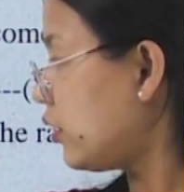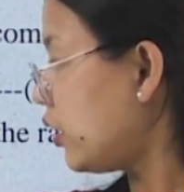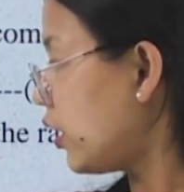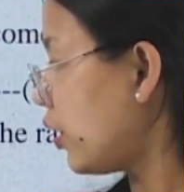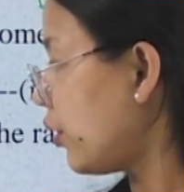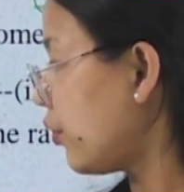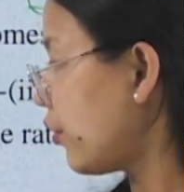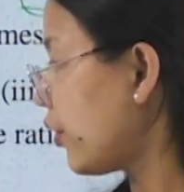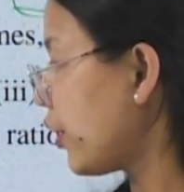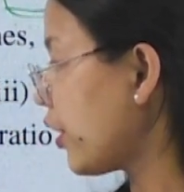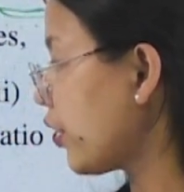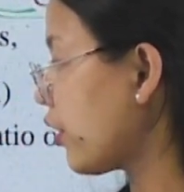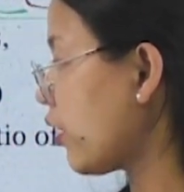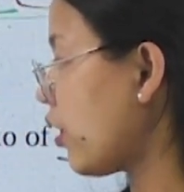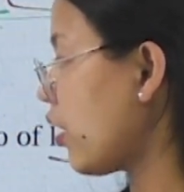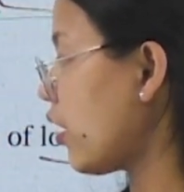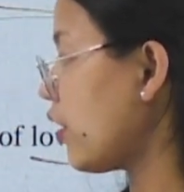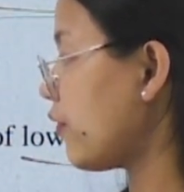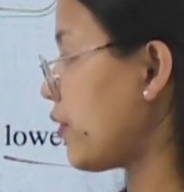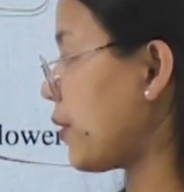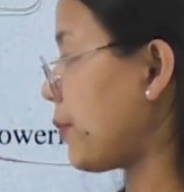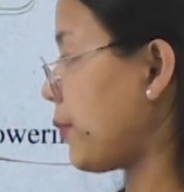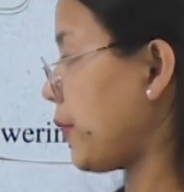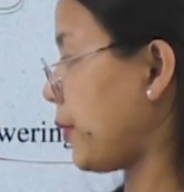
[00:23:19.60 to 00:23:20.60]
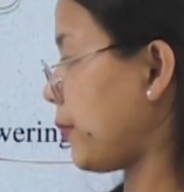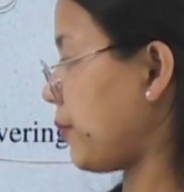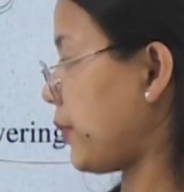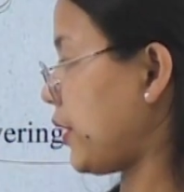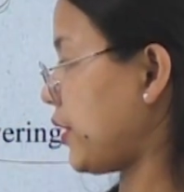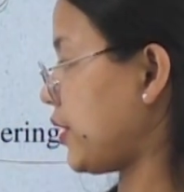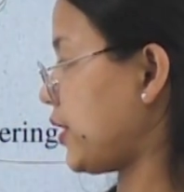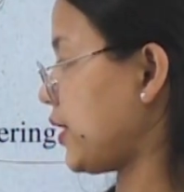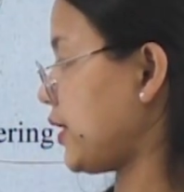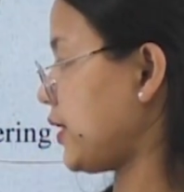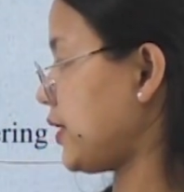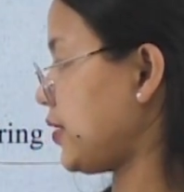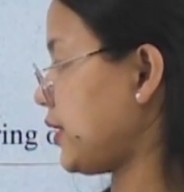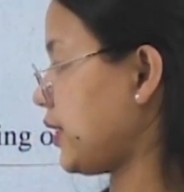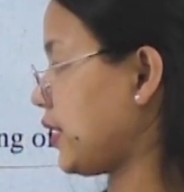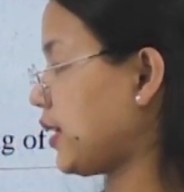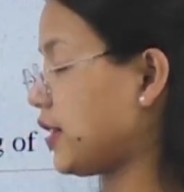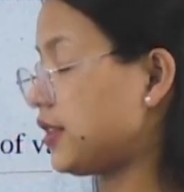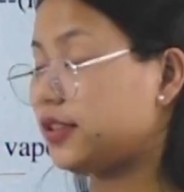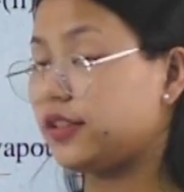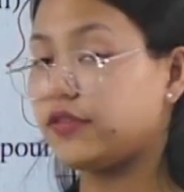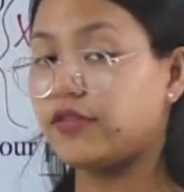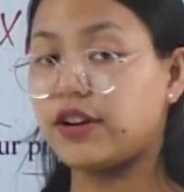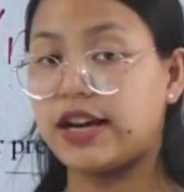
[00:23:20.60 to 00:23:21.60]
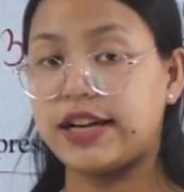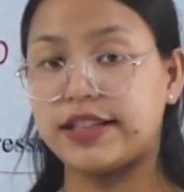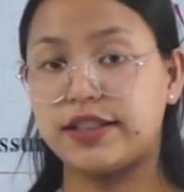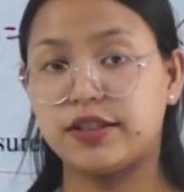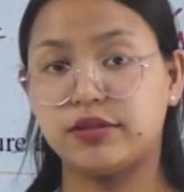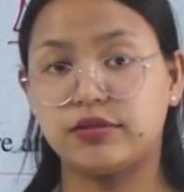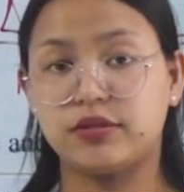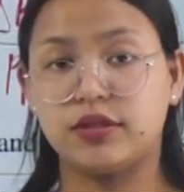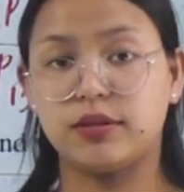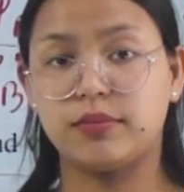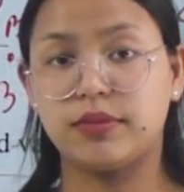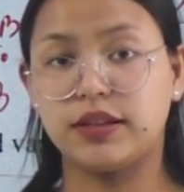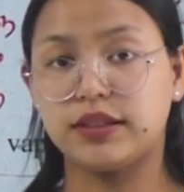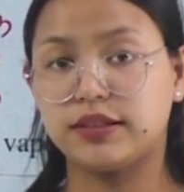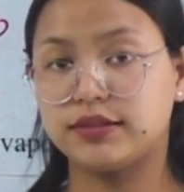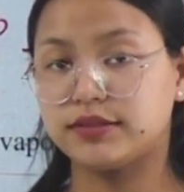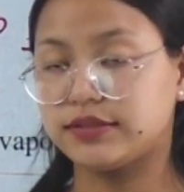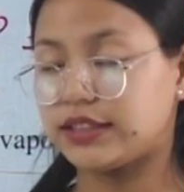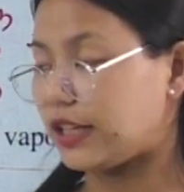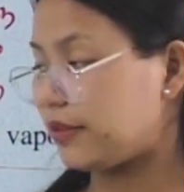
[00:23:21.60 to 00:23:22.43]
Lowering of vapor pressure siga divide to nama.